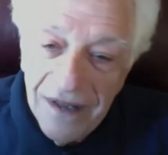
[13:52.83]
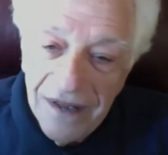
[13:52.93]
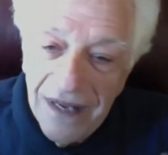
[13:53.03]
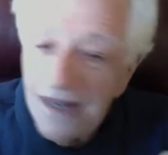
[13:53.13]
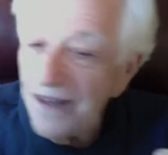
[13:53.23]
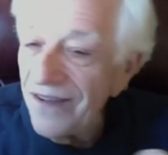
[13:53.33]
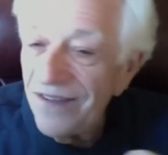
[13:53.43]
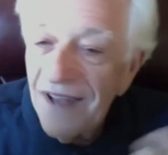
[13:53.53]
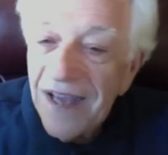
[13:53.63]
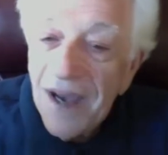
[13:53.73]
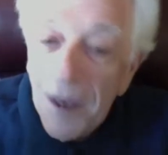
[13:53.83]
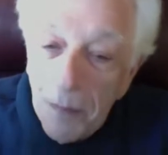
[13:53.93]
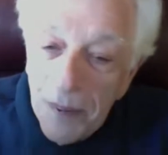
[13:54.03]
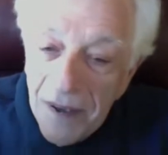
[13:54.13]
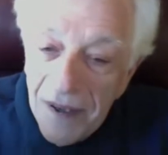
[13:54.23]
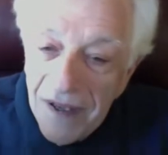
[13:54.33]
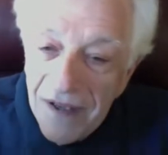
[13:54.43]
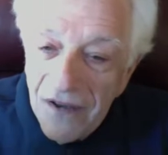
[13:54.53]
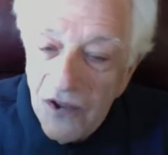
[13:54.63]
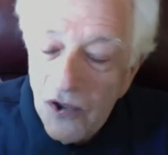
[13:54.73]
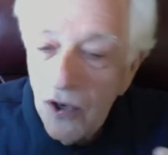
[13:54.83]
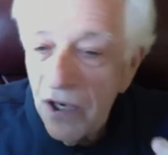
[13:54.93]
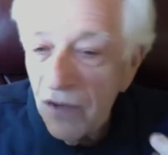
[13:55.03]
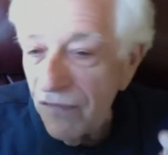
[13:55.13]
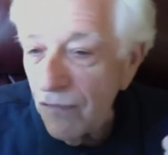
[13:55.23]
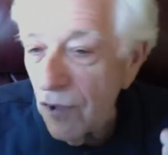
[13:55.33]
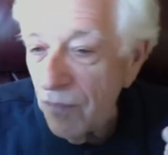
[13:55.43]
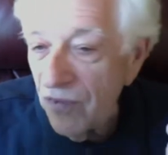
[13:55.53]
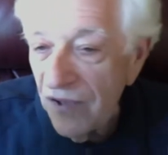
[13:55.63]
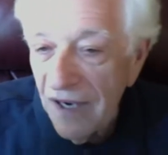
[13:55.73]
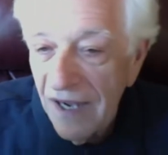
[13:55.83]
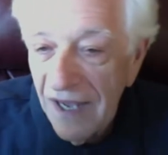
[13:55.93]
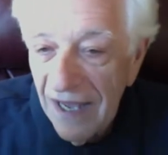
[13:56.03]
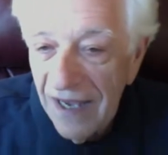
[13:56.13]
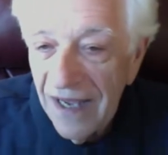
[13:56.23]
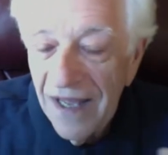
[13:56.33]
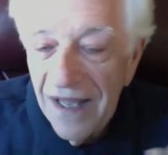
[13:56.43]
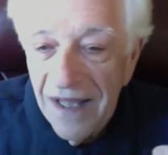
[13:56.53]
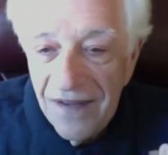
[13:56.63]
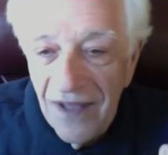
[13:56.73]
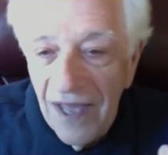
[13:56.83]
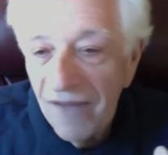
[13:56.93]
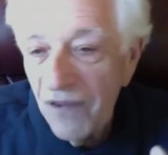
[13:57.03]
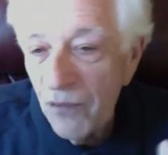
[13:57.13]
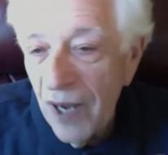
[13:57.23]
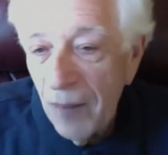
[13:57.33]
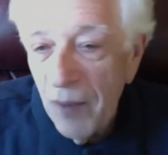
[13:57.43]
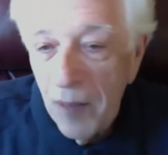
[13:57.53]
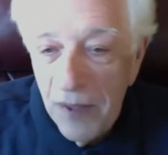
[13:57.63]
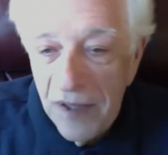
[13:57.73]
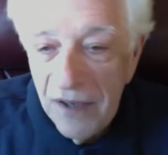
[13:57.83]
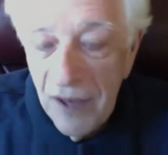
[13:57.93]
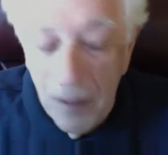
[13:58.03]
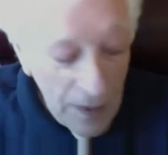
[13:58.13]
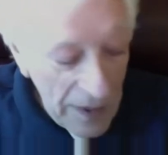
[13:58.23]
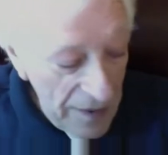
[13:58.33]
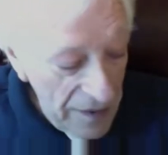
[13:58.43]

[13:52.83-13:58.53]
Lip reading: They didn't sign up to join a Reform synagogue to have the rabbi be their umpire.